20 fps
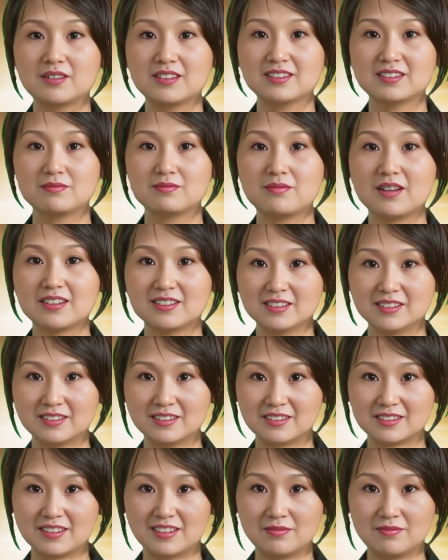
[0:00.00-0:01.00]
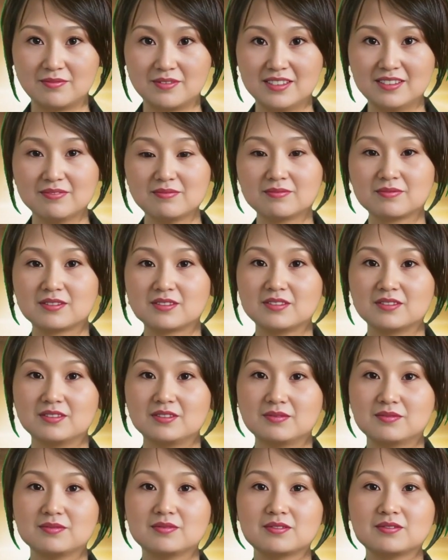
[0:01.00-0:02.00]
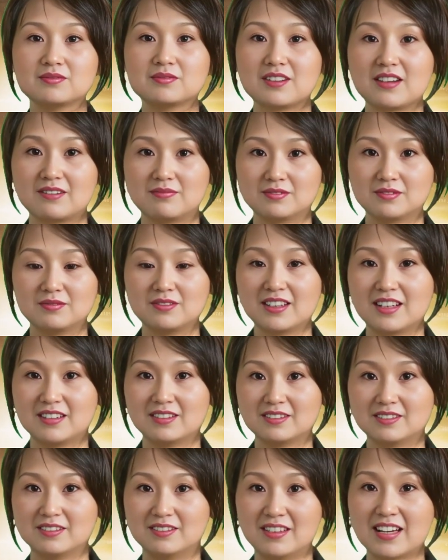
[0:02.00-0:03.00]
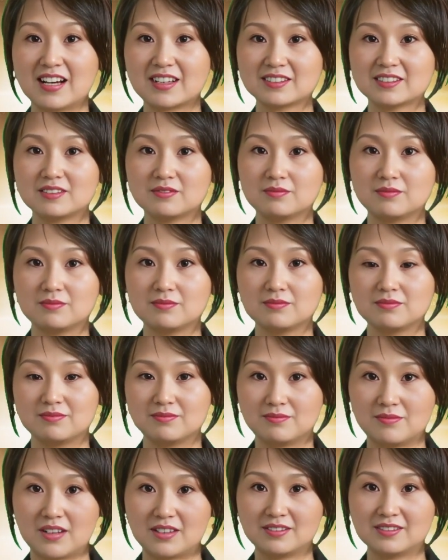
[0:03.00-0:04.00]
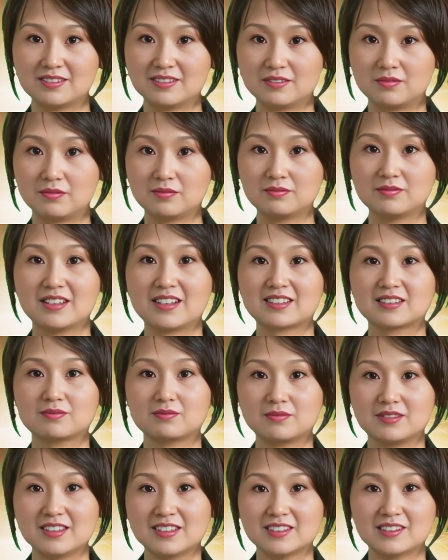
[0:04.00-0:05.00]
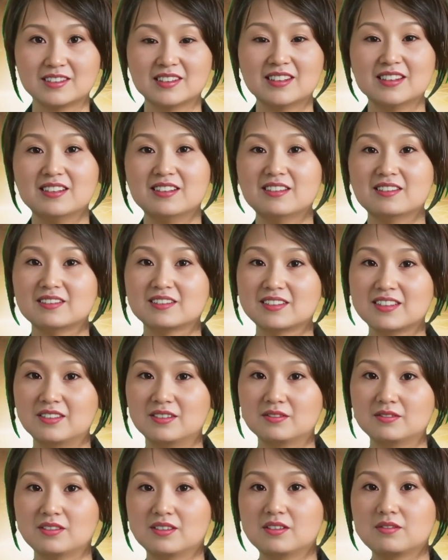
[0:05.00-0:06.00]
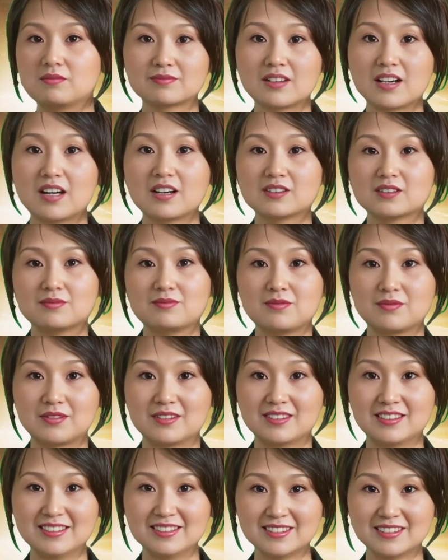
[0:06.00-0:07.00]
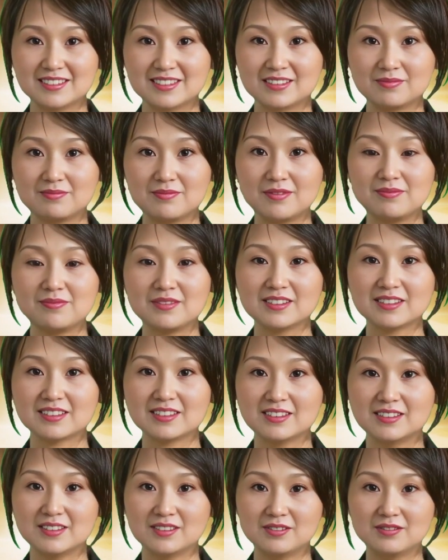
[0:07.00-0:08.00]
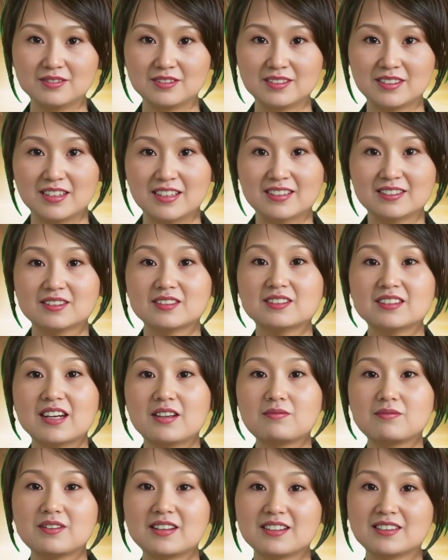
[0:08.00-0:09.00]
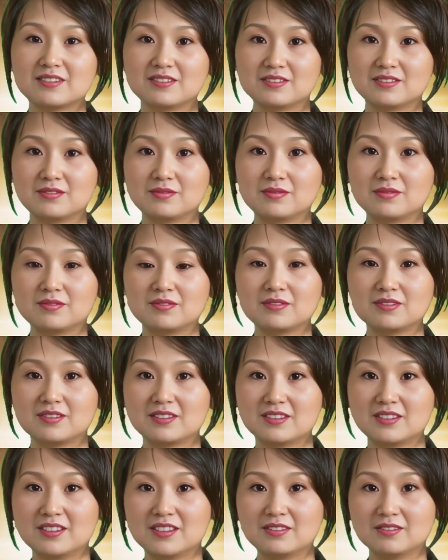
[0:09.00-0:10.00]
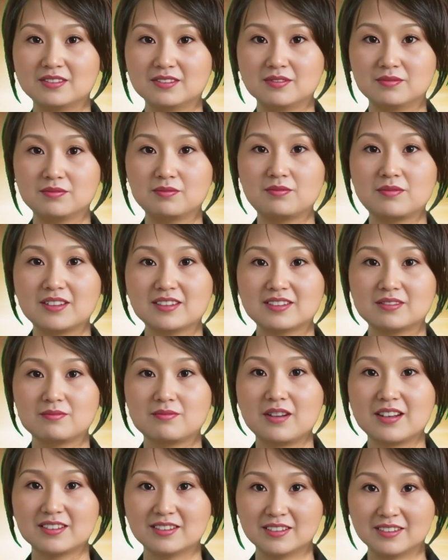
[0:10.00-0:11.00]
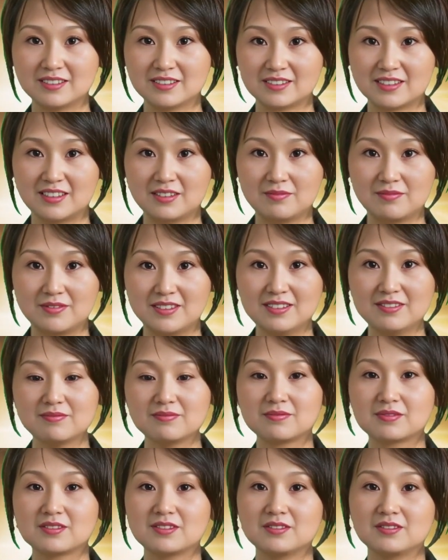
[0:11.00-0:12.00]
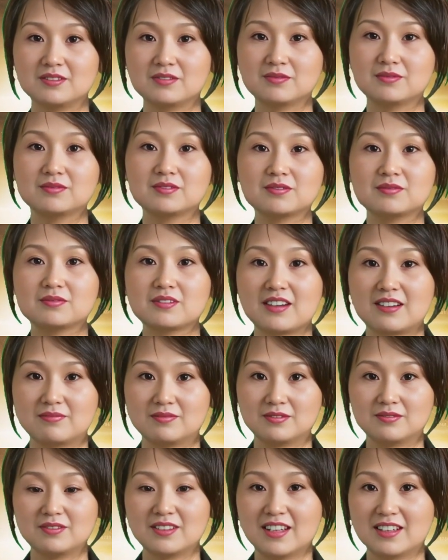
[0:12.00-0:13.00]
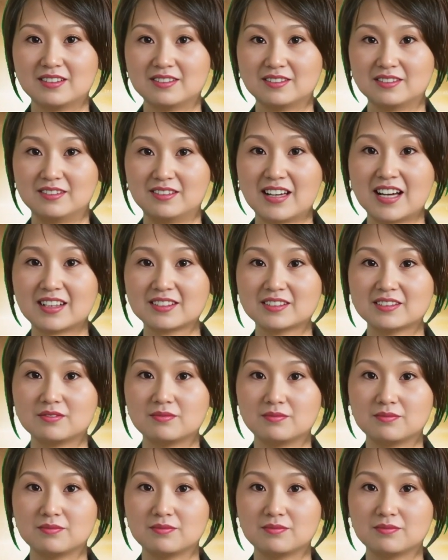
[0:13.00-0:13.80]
For Vank, these loans are just a drop in the bucket, and the company has not yet emerged from its predicament. News Report 9. Alibaba announced its financial report for the first quarter on May 14.